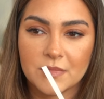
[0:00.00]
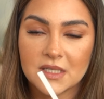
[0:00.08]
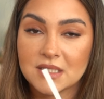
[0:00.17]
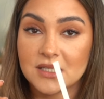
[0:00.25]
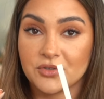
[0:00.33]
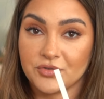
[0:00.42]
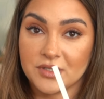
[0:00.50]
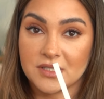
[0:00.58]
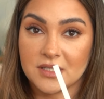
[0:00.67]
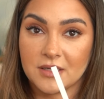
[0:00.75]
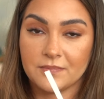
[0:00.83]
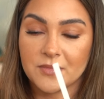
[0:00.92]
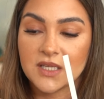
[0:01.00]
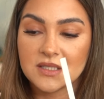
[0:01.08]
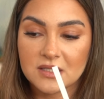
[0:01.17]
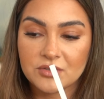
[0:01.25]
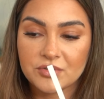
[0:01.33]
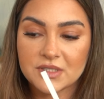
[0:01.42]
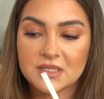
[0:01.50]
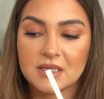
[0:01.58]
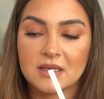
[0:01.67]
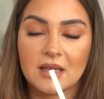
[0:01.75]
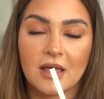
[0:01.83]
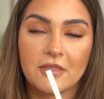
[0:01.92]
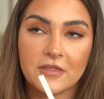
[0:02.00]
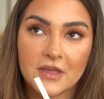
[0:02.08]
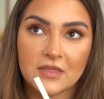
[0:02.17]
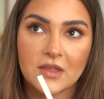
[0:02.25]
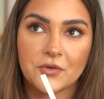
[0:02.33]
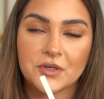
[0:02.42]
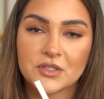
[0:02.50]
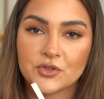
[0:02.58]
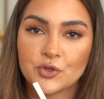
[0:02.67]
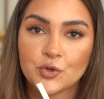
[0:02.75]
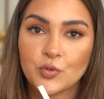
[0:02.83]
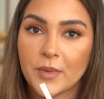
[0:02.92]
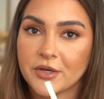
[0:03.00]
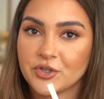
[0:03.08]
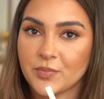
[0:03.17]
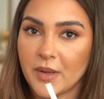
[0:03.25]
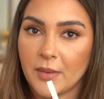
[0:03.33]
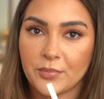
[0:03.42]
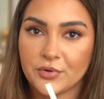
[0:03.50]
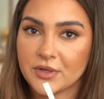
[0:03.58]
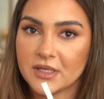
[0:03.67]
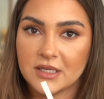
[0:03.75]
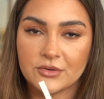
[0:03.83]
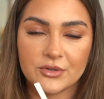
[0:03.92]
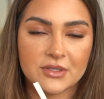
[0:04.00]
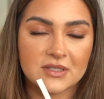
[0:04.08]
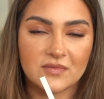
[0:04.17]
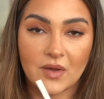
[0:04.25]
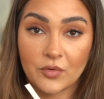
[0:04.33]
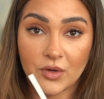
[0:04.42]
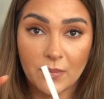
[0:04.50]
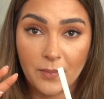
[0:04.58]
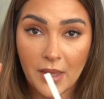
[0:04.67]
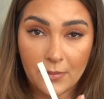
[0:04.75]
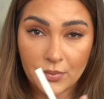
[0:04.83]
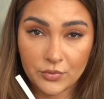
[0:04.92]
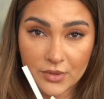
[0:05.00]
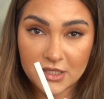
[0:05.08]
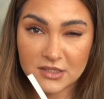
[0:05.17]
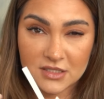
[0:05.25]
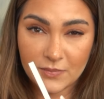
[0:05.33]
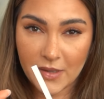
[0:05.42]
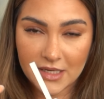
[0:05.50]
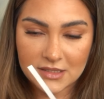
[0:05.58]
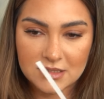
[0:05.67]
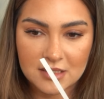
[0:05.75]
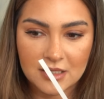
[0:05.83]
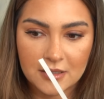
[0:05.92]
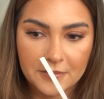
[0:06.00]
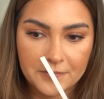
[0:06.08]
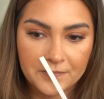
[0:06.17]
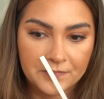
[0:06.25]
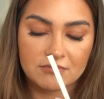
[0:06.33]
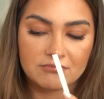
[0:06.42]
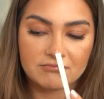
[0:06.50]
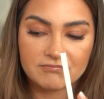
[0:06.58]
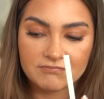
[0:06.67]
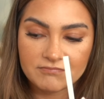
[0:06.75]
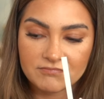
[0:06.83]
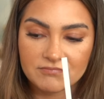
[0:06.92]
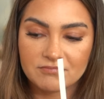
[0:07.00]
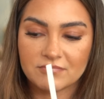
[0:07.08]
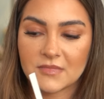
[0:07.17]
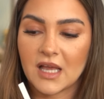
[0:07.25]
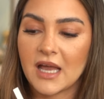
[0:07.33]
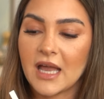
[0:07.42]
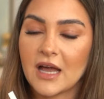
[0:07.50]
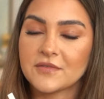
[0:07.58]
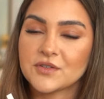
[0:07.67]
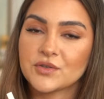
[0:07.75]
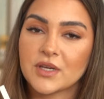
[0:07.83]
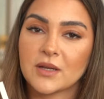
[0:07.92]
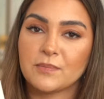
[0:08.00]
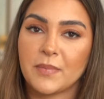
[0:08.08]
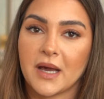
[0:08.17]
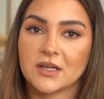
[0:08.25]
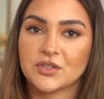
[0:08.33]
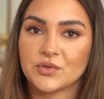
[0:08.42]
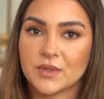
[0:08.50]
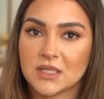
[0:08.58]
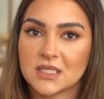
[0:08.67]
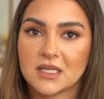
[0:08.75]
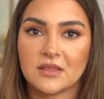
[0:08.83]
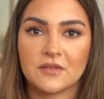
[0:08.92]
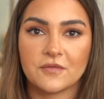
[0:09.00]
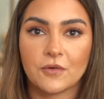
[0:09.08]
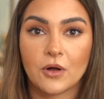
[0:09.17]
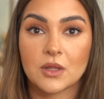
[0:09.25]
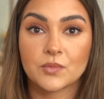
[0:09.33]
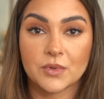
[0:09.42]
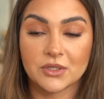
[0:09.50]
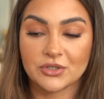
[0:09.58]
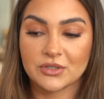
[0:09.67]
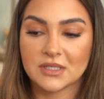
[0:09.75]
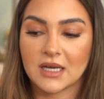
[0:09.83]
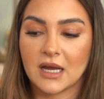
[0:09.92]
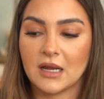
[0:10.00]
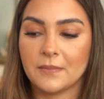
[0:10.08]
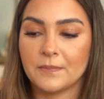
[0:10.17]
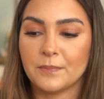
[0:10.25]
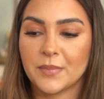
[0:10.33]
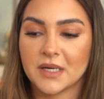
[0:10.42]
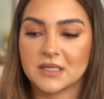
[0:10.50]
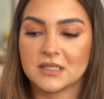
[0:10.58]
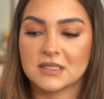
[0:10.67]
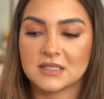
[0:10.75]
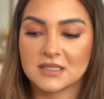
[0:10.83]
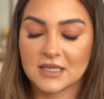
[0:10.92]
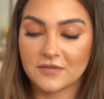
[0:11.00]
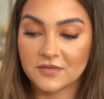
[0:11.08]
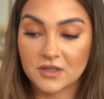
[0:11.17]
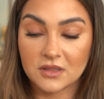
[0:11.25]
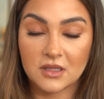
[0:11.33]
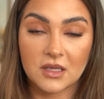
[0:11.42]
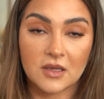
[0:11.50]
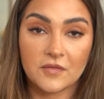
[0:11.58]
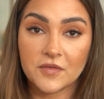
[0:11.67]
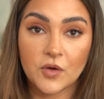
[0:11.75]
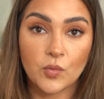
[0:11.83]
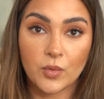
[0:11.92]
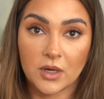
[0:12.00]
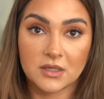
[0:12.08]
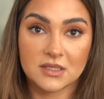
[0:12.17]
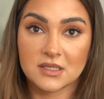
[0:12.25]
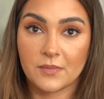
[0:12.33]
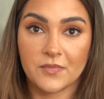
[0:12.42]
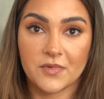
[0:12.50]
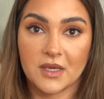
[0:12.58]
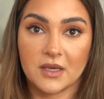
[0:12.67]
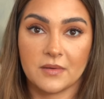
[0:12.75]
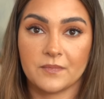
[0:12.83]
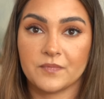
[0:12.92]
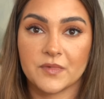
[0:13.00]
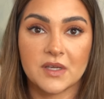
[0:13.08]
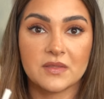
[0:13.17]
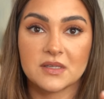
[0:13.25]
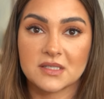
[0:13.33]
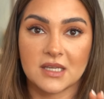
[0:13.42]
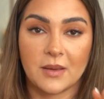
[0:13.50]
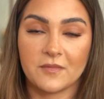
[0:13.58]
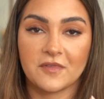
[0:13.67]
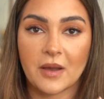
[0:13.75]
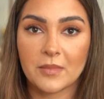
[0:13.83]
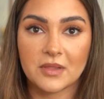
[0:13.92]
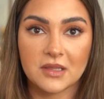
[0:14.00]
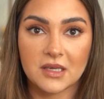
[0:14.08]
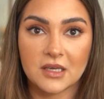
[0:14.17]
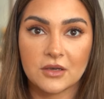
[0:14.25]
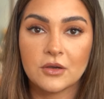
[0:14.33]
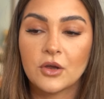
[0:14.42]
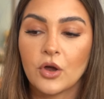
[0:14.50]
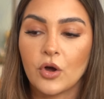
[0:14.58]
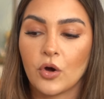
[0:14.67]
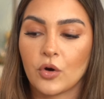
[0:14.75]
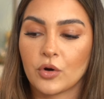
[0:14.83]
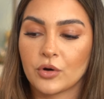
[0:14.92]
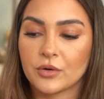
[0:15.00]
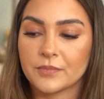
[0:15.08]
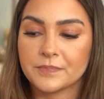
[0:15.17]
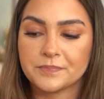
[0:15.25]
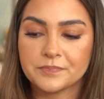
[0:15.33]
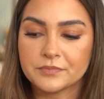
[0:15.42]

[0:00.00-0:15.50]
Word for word: it's interesting. It's interesting. I think there is too much pepper in here. It's very peppery and spicy. I have to get back to it in the fall and winter time, but it's definitely, if you want something in the same family or